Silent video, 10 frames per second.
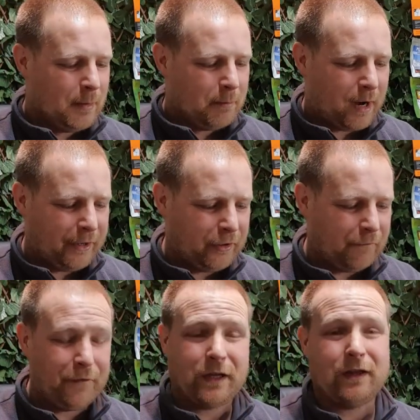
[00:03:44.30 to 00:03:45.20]
But I don't
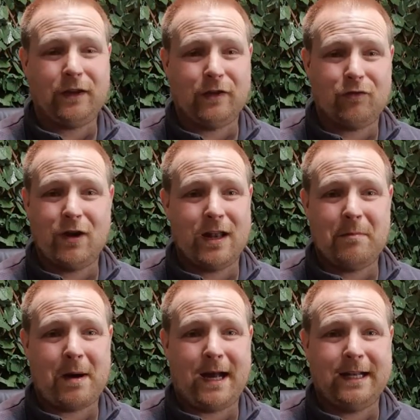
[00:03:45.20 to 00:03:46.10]
think you'd really
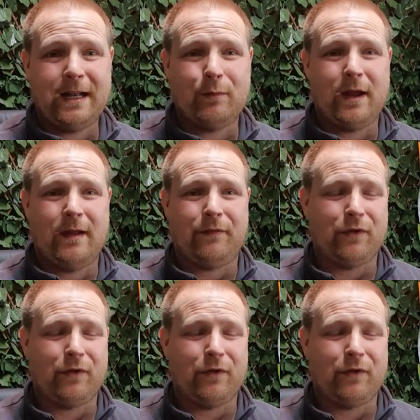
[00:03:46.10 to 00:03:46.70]
mind anyway if